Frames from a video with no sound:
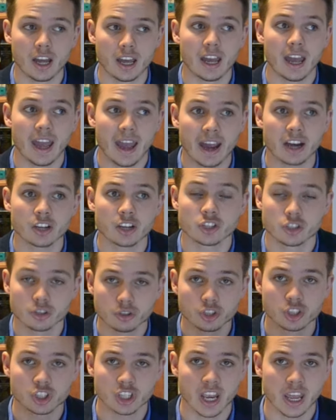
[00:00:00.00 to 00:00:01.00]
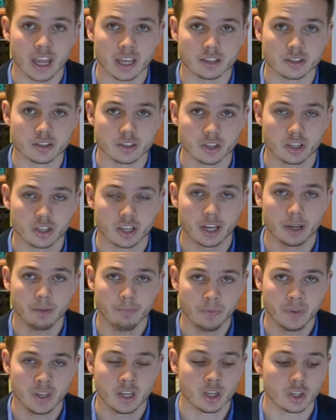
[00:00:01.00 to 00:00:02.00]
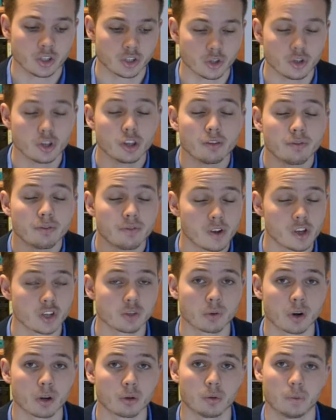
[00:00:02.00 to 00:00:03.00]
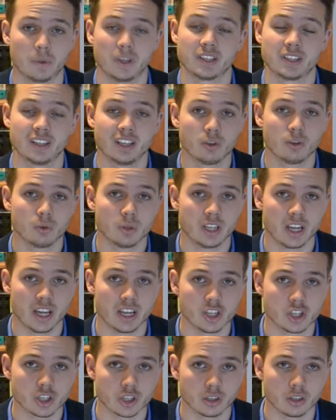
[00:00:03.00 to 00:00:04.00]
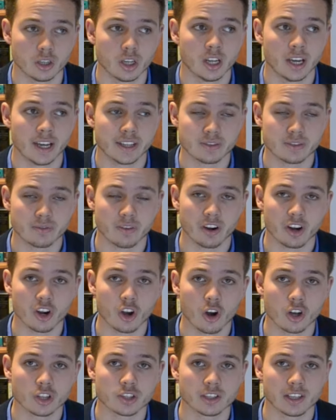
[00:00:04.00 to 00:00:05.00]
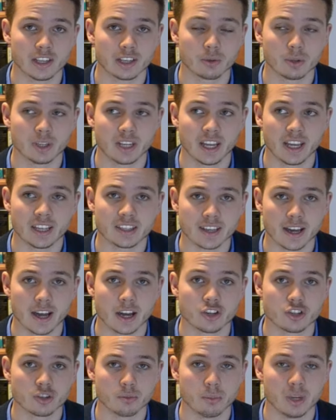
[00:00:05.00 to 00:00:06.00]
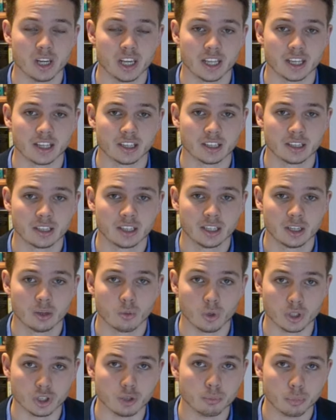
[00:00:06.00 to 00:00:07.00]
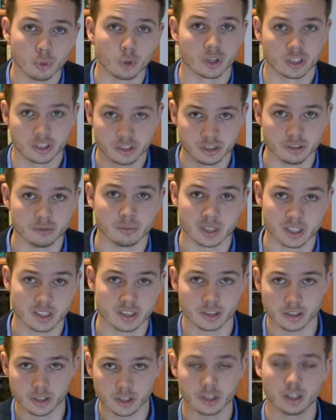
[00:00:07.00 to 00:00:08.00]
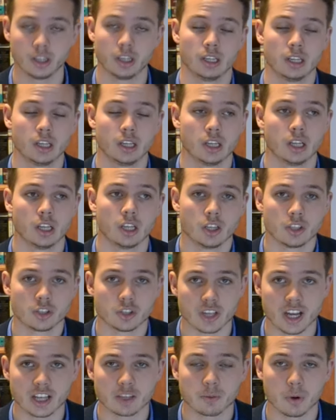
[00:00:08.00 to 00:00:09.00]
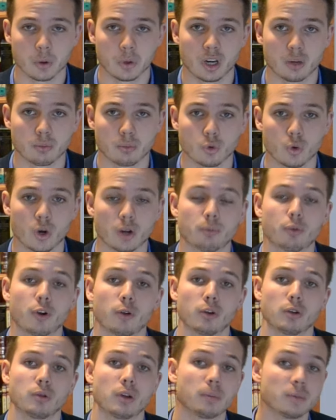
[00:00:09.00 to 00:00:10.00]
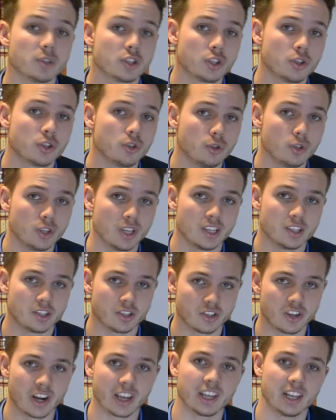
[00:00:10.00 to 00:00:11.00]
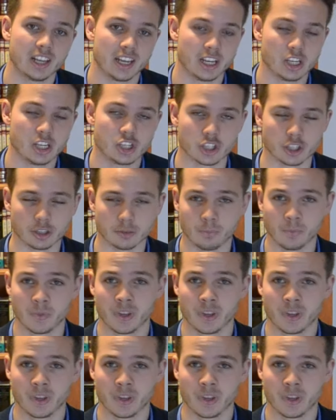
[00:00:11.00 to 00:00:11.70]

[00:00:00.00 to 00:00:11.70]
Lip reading: actual shares, okay? So the first problem is liquidation. It's very hard to liquidate 100 million when you bought it 2 minutes ago. So that's problem number one. Problem number two is regulation.